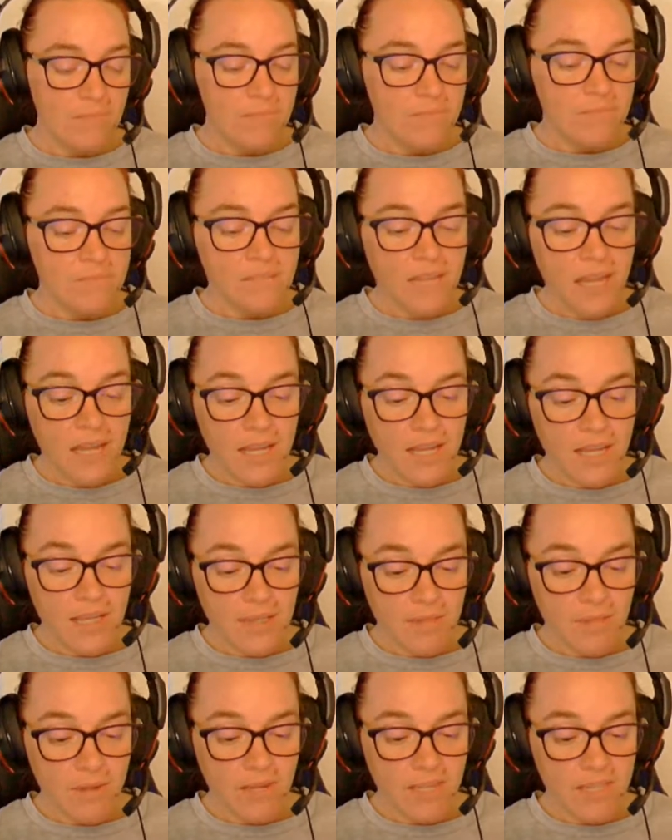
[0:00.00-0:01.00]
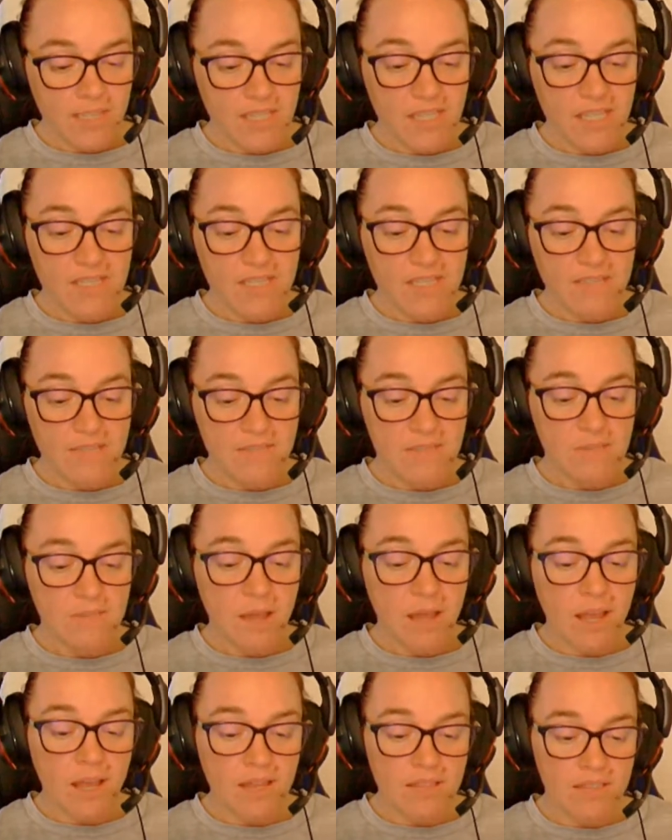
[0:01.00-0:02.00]
Diana might just have
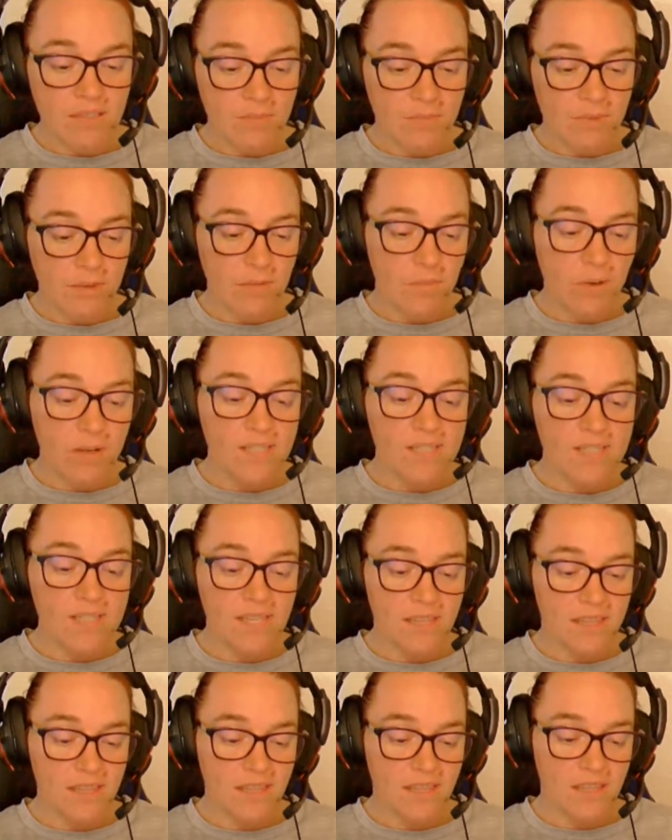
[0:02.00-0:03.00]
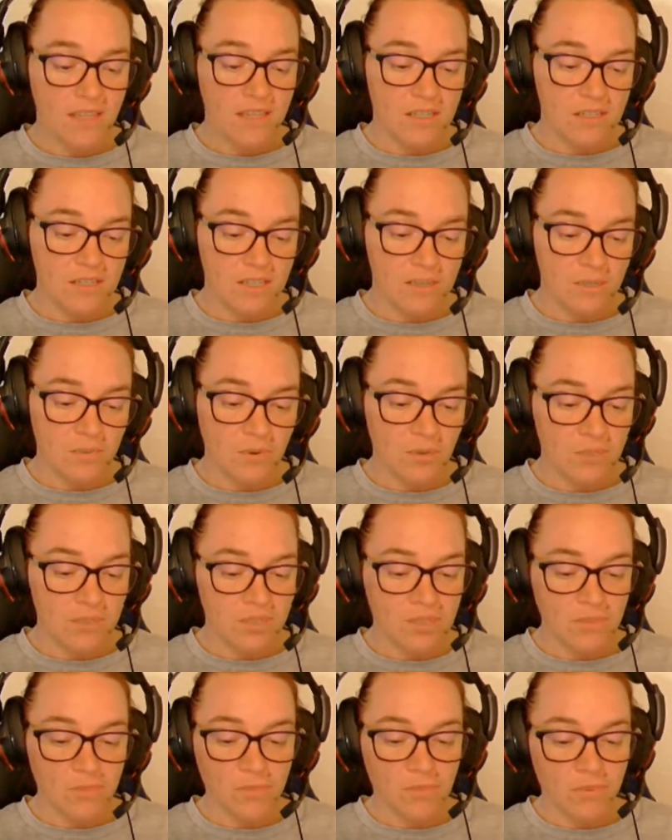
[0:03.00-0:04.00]
smiled at me once, I think, she mourned
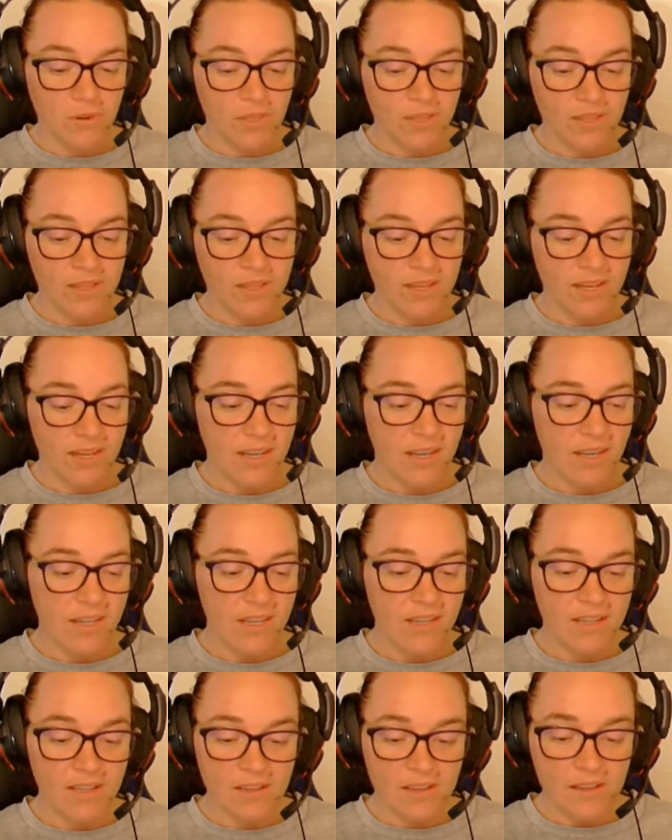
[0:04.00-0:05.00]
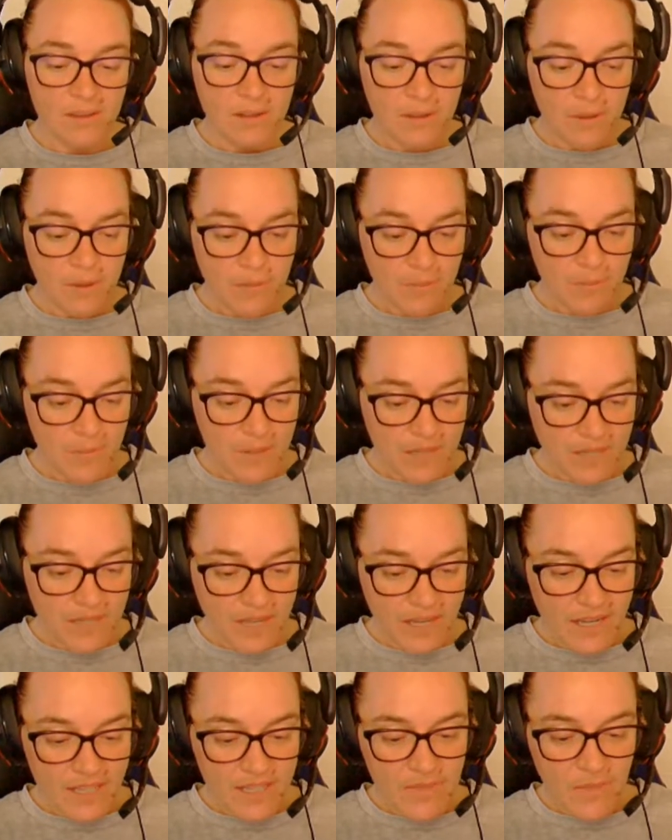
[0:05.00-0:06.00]
to Marilla that night. But the
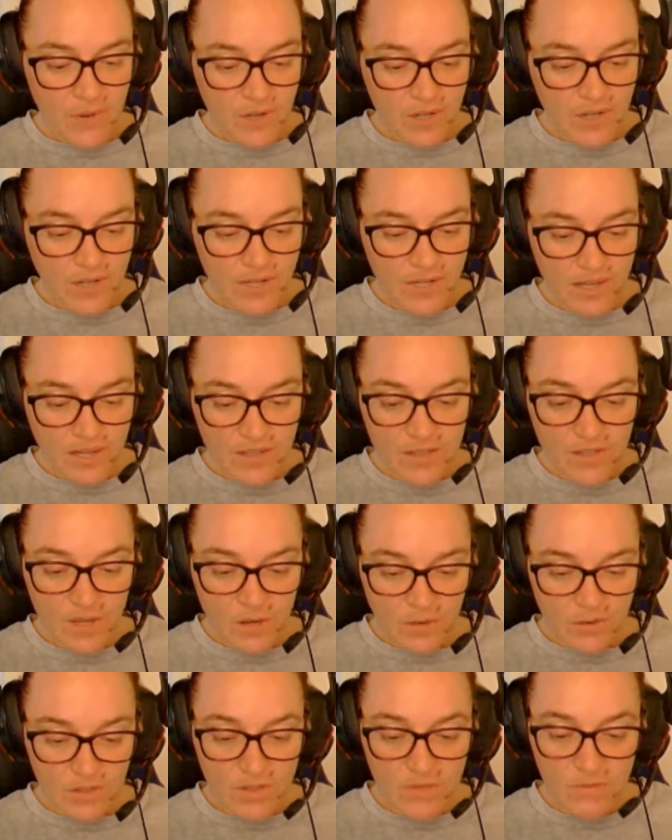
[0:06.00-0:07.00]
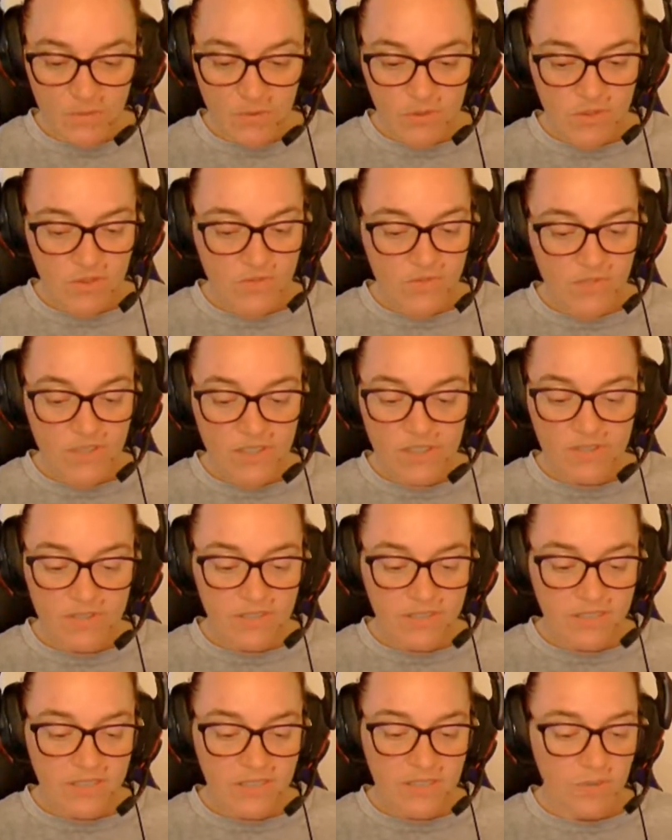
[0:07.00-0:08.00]
next morning a note, most
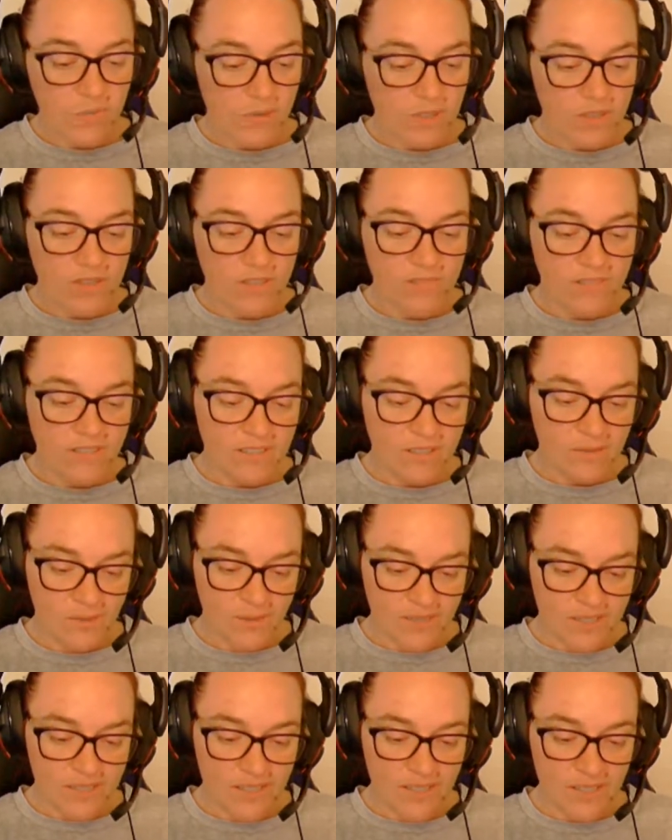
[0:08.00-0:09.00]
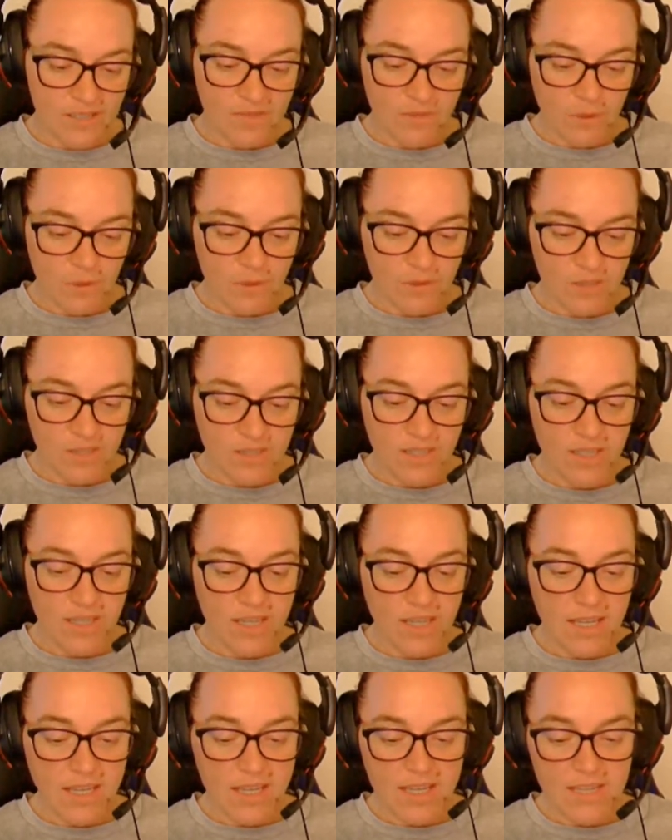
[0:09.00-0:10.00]
fearfully and wonderfully twisted and folded,
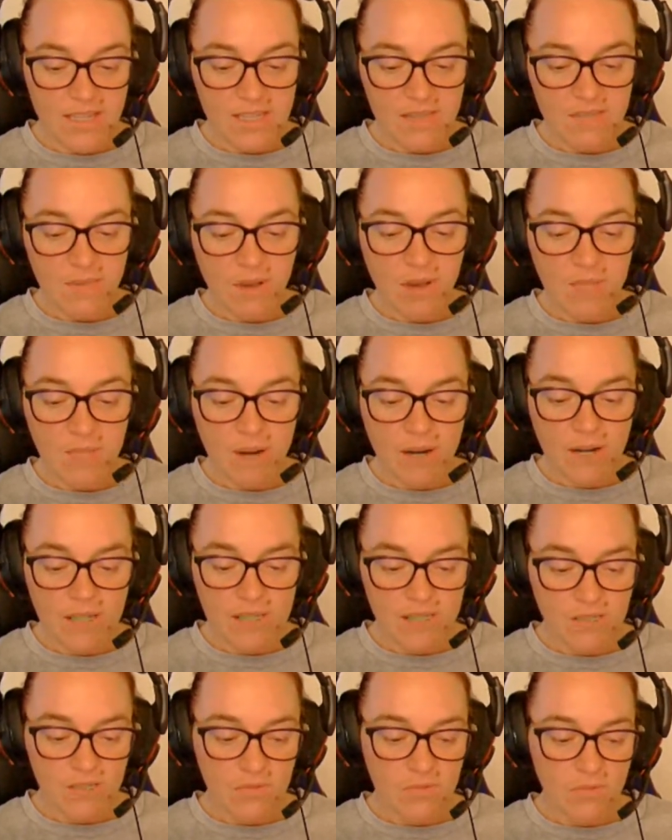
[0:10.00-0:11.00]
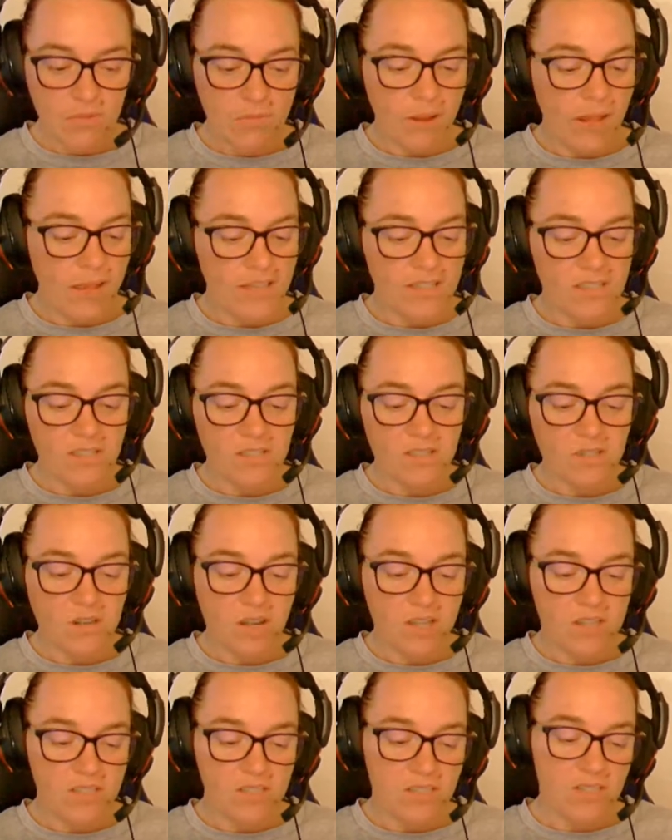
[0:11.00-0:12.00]
and a small parcel were passed
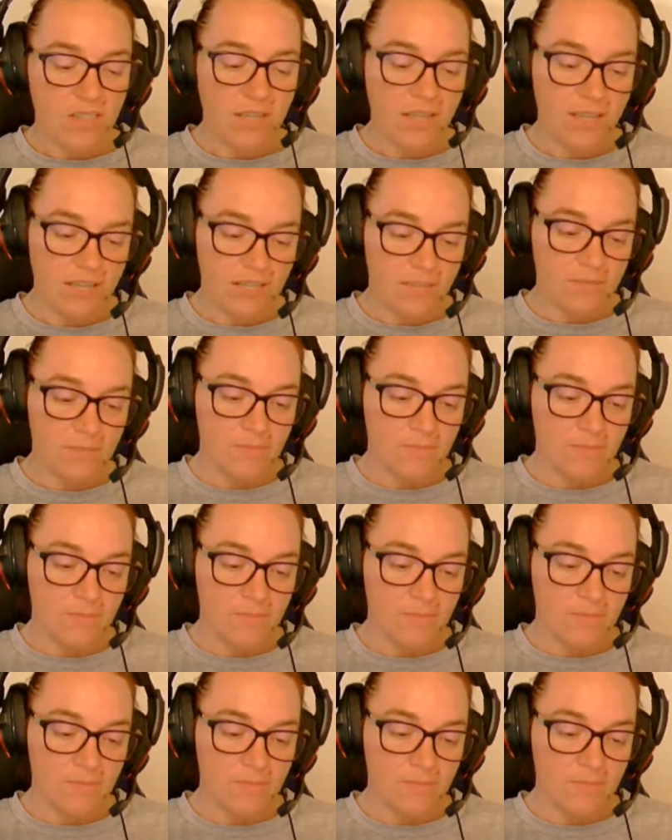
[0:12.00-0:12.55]
across to Anne.